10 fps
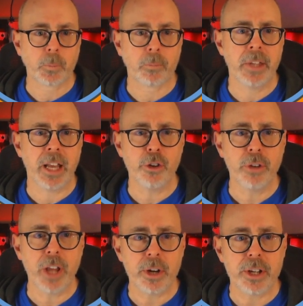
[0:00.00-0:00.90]
Now you'll
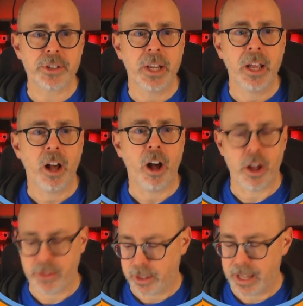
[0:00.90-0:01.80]
notice
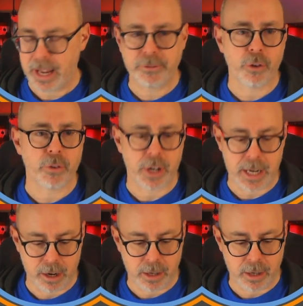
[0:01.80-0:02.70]
on the left over
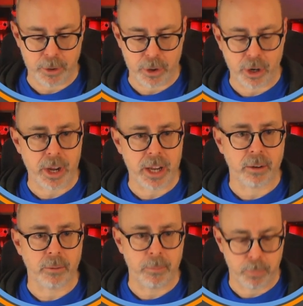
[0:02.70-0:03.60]
here, and I'm going to go ahead and
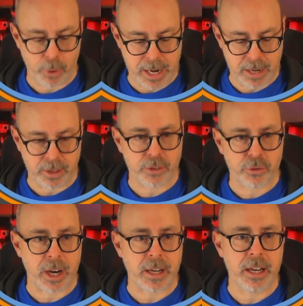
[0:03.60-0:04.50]
uh, break this
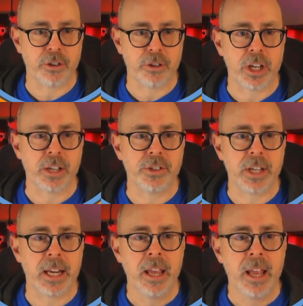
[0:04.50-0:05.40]
right here so you can
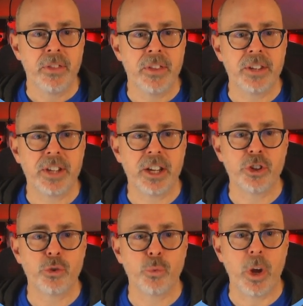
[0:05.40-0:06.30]
see, this tells
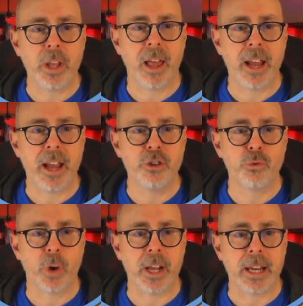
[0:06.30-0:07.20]
us what line is
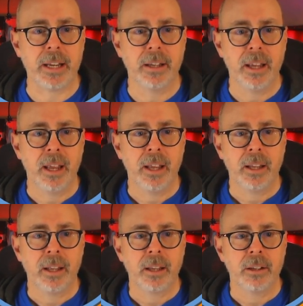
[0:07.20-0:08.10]
running.
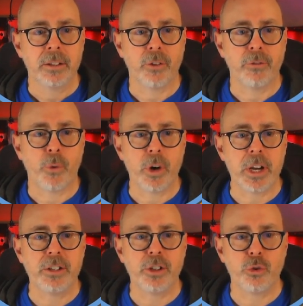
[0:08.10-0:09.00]
So
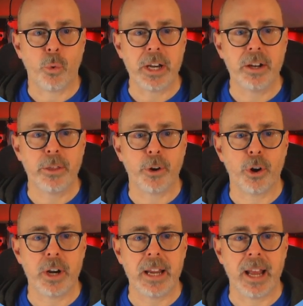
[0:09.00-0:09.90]
40 to 20 to
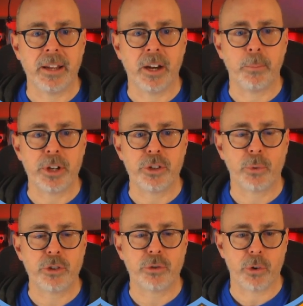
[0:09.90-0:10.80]
30, and then it prints
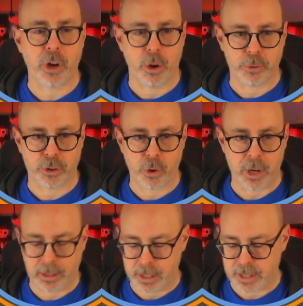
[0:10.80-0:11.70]
retro combs. Let's go ahead
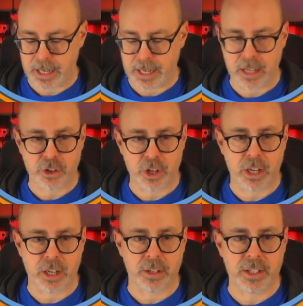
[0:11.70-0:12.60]
and list that again so you
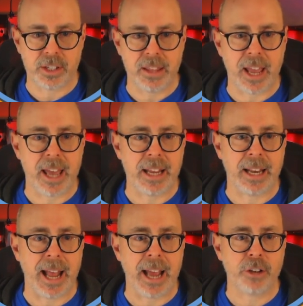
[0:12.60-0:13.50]
can see that in
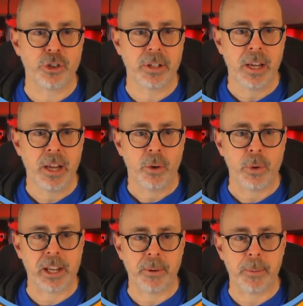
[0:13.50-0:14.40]
action. We
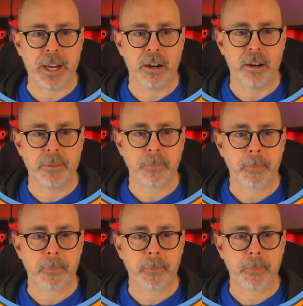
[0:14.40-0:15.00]
come up here,